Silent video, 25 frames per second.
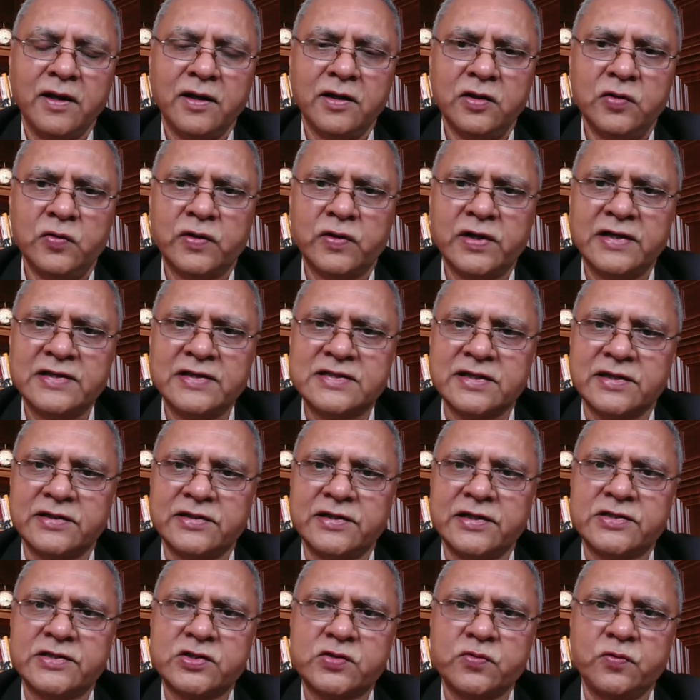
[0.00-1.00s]
you can
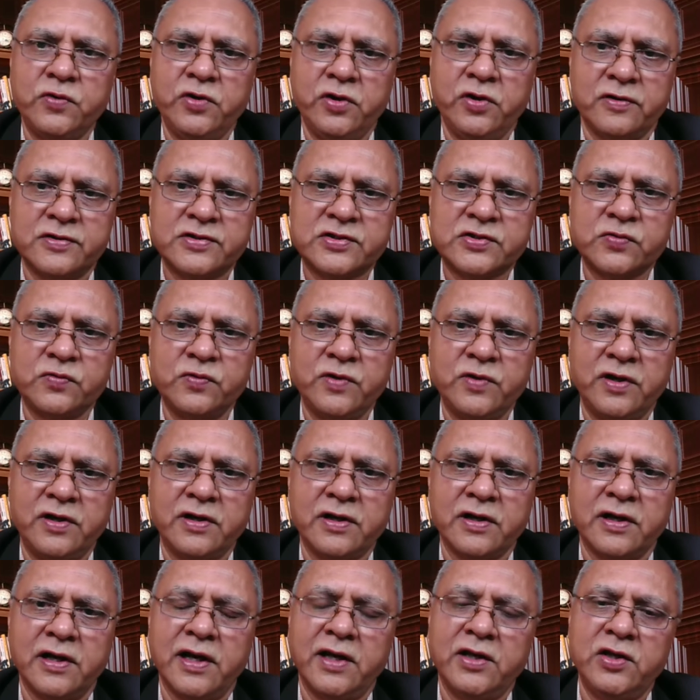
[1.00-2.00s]
suggest to your
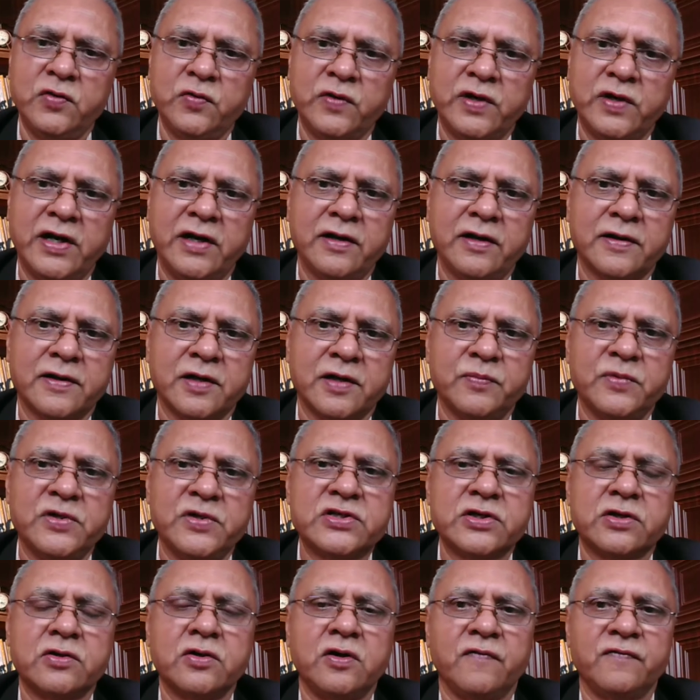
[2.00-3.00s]
student and you get a
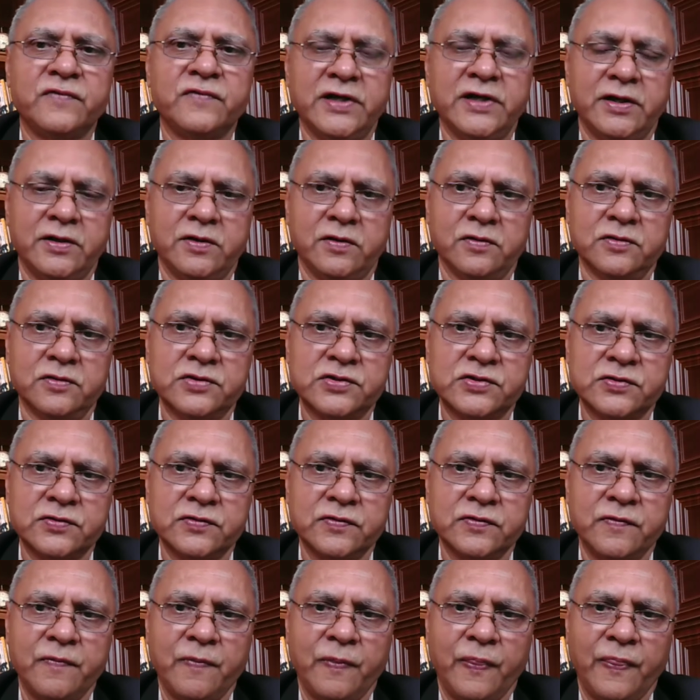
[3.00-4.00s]
commission of that
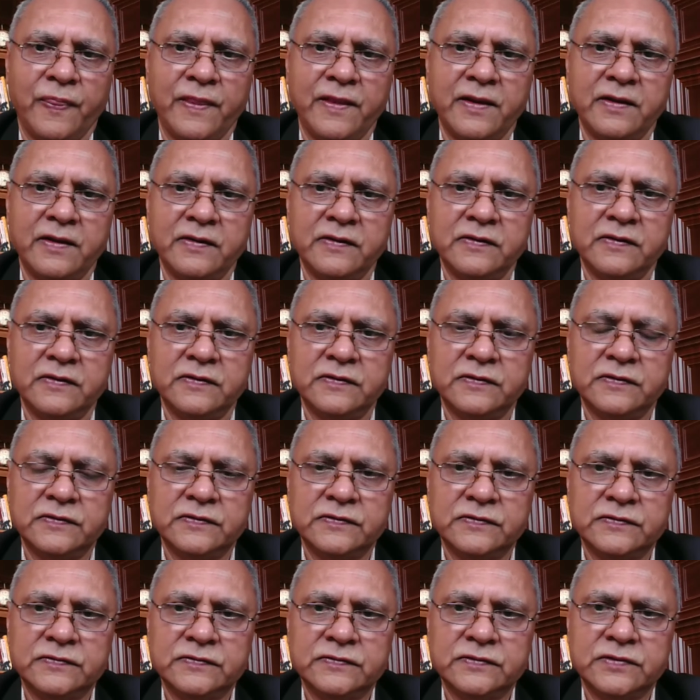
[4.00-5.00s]
also.
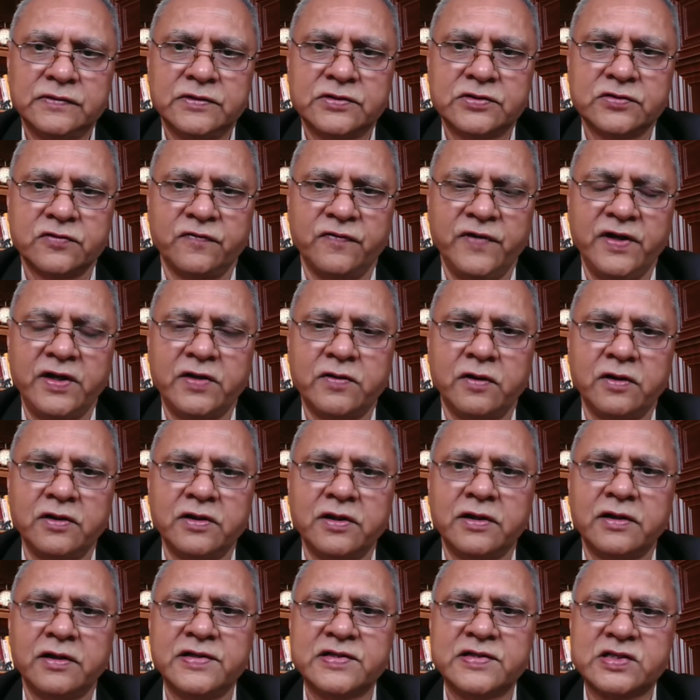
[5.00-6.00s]
So we call
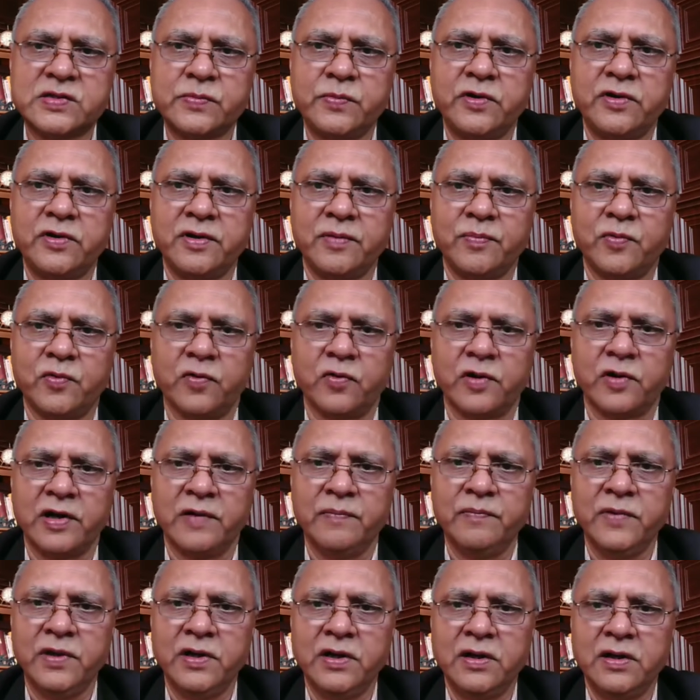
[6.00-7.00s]
the distributor
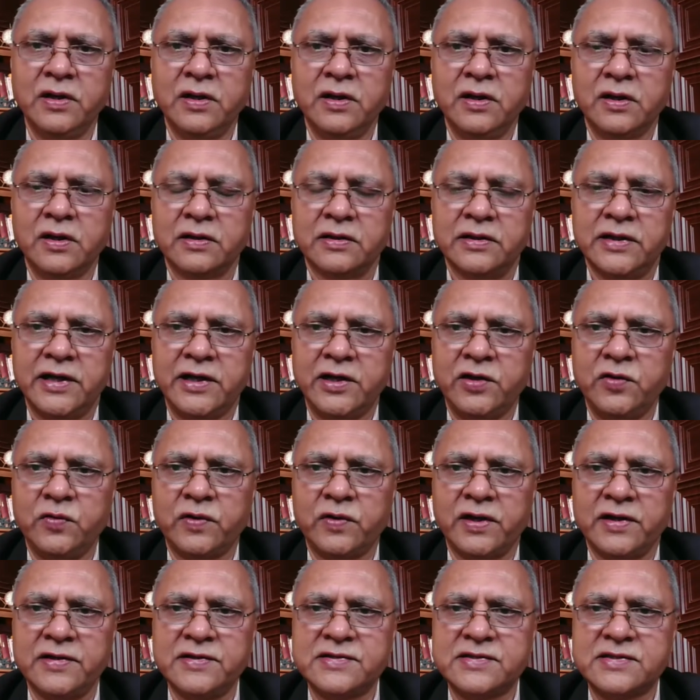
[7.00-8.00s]
program that you
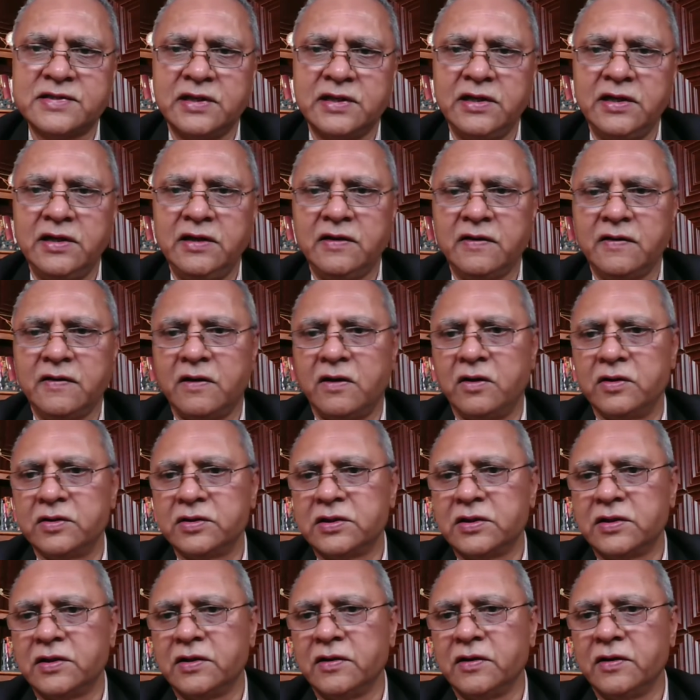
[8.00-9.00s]
can see
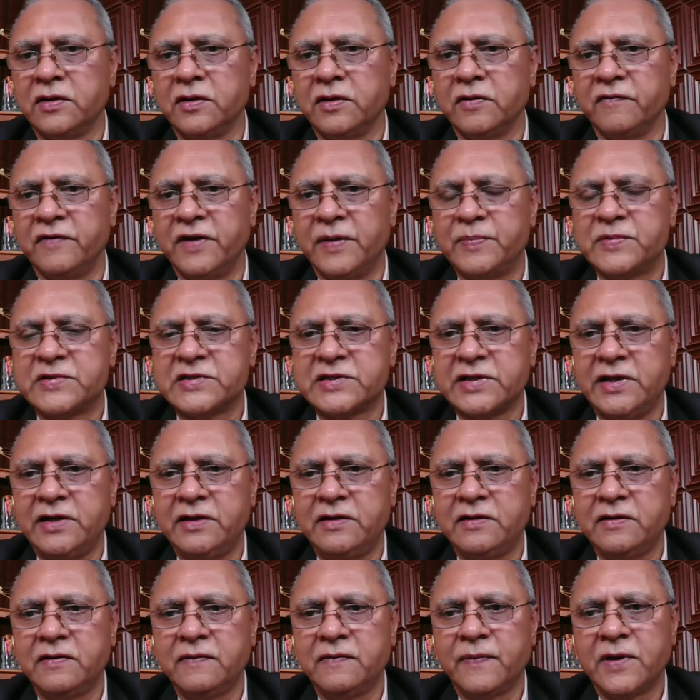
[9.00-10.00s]
on the
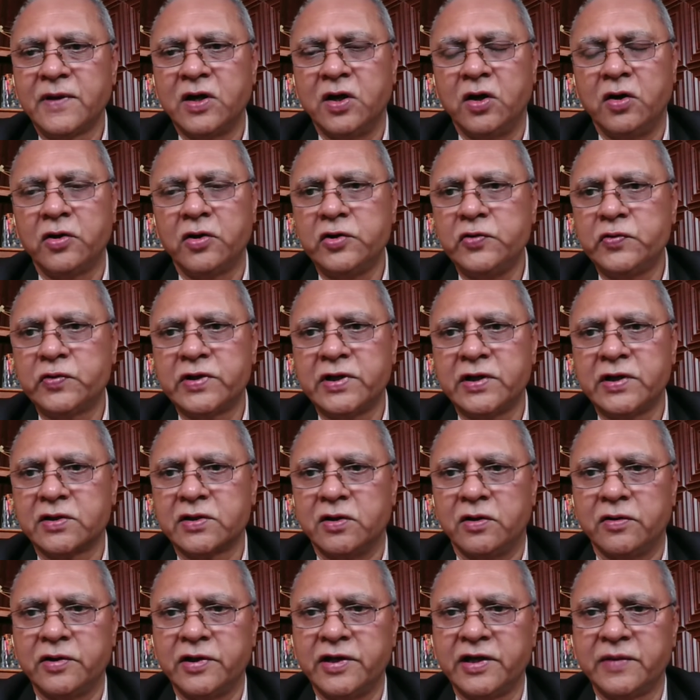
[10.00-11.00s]
website, or you can
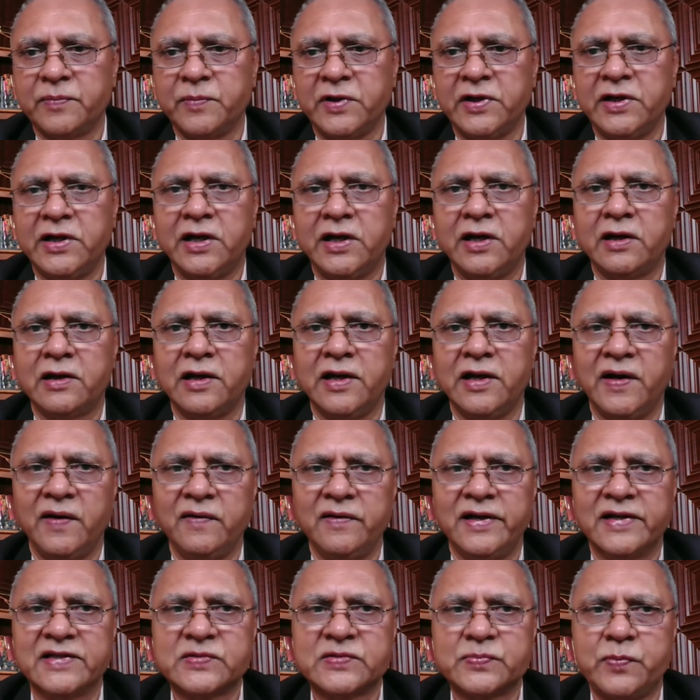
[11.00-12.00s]
contact me directly.
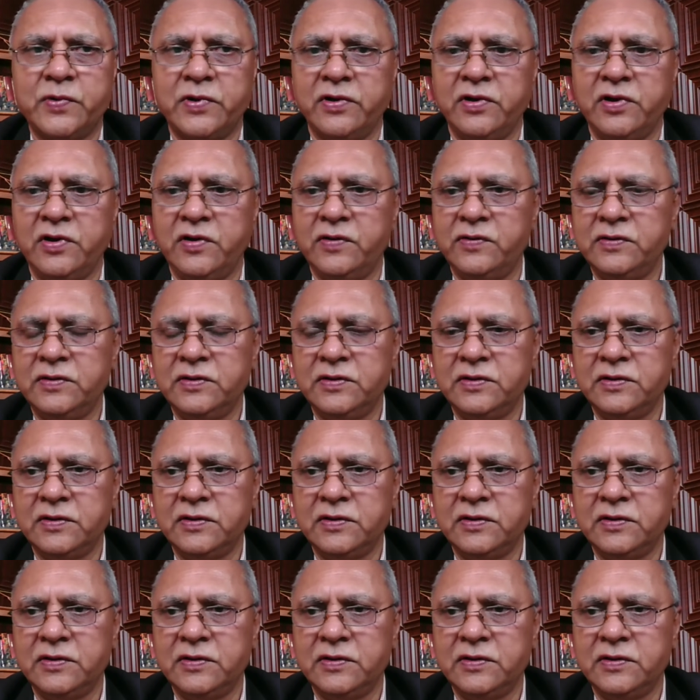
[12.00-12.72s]
I'll explain you.